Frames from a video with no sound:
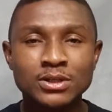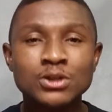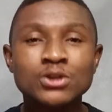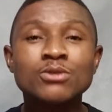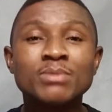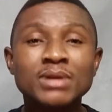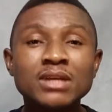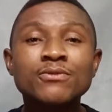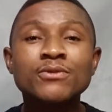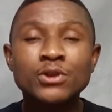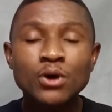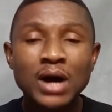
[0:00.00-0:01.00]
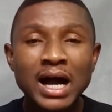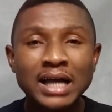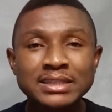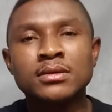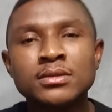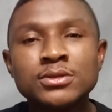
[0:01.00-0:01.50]
You believe with your
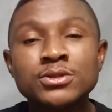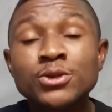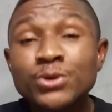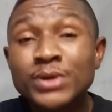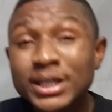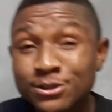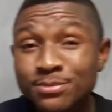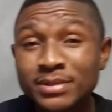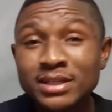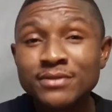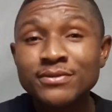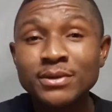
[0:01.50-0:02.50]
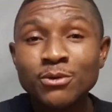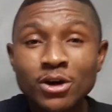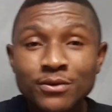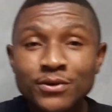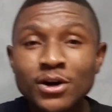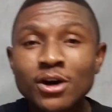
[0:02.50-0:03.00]
heart. So you get to believe the word
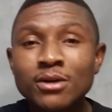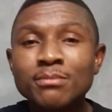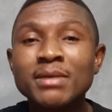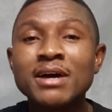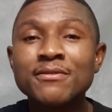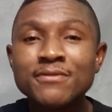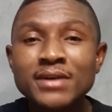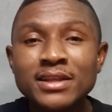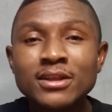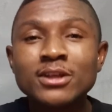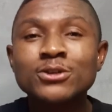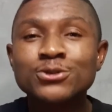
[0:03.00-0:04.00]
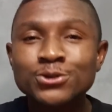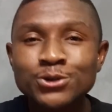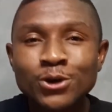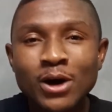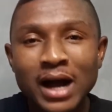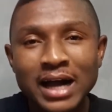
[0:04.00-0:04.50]
of God by faith through your
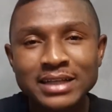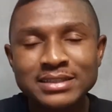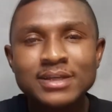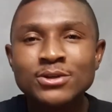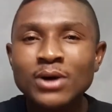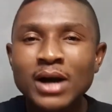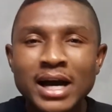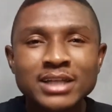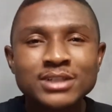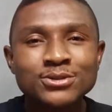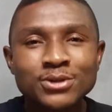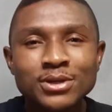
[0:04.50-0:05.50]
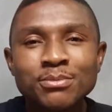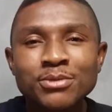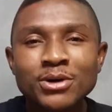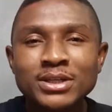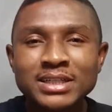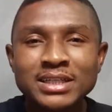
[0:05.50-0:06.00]
heart. Your heart is so
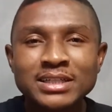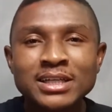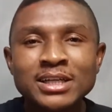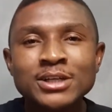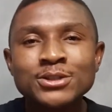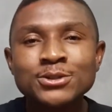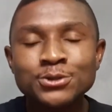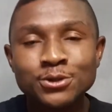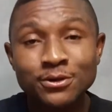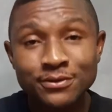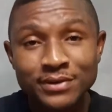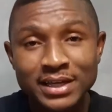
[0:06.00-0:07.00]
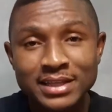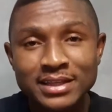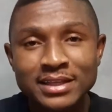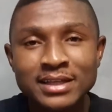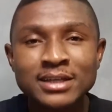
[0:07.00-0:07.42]
important to your faith.